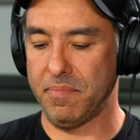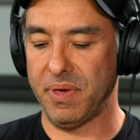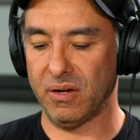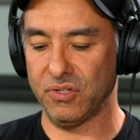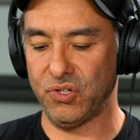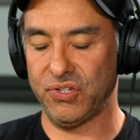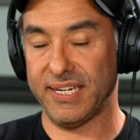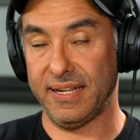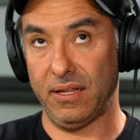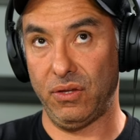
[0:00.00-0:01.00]
because you
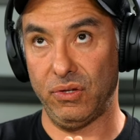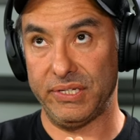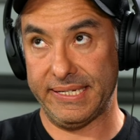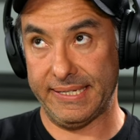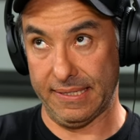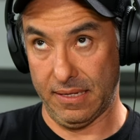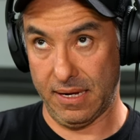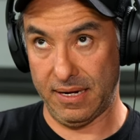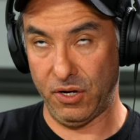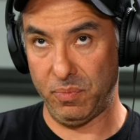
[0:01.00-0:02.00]
said that you did
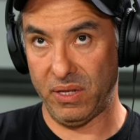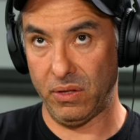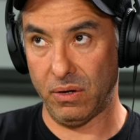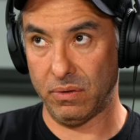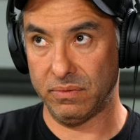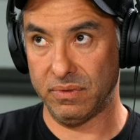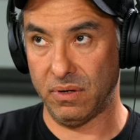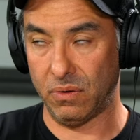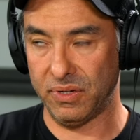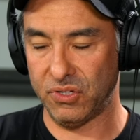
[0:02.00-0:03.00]
a little bit on
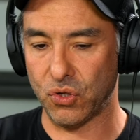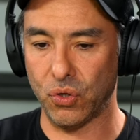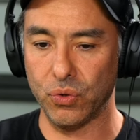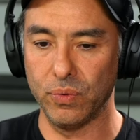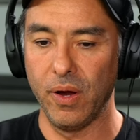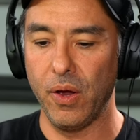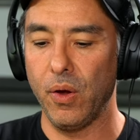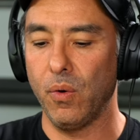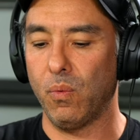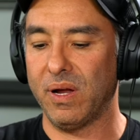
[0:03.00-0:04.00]
on the school,
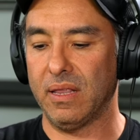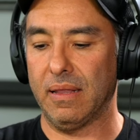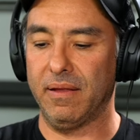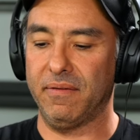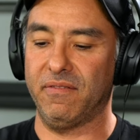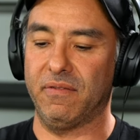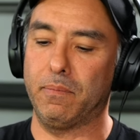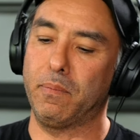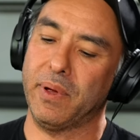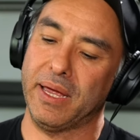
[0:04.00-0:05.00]
mm. what?
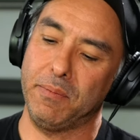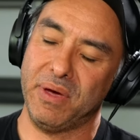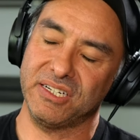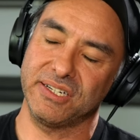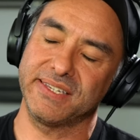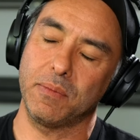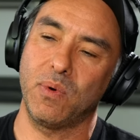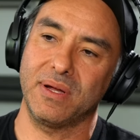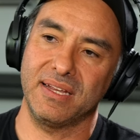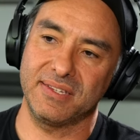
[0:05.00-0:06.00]
Imagine
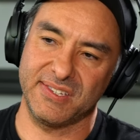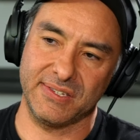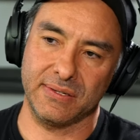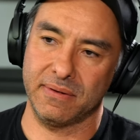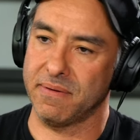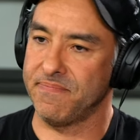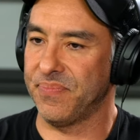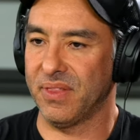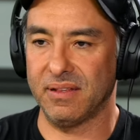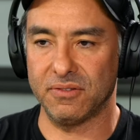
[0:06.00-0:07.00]
someone that's
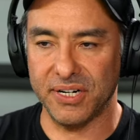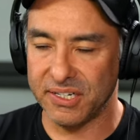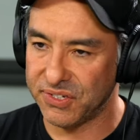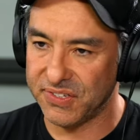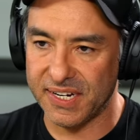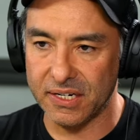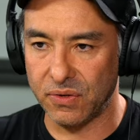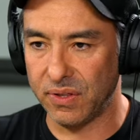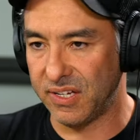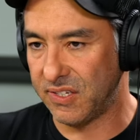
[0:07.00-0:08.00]
trying to start
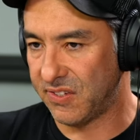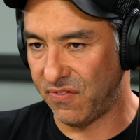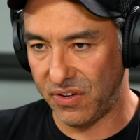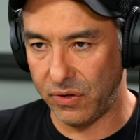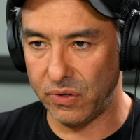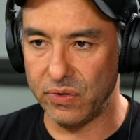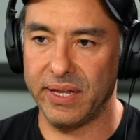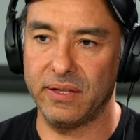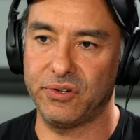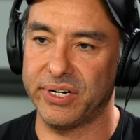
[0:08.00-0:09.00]
on this field
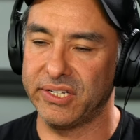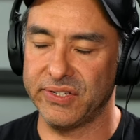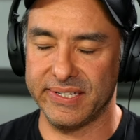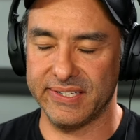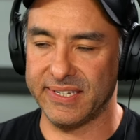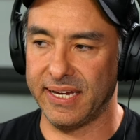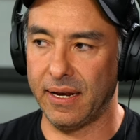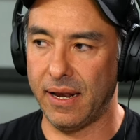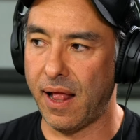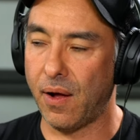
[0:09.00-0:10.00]
and try to
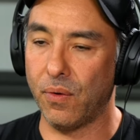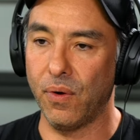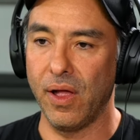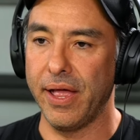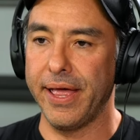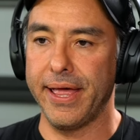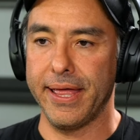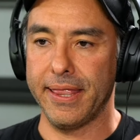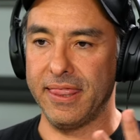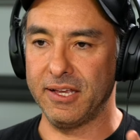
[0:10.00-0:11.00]
understand how
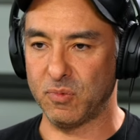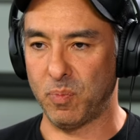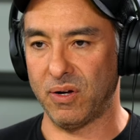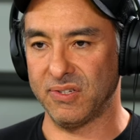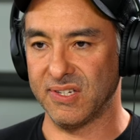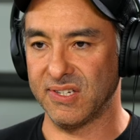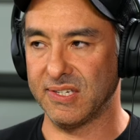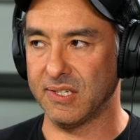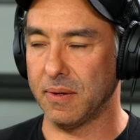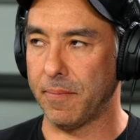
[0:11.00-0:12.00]
this
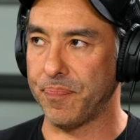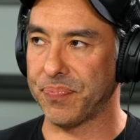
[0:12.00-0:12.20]
process.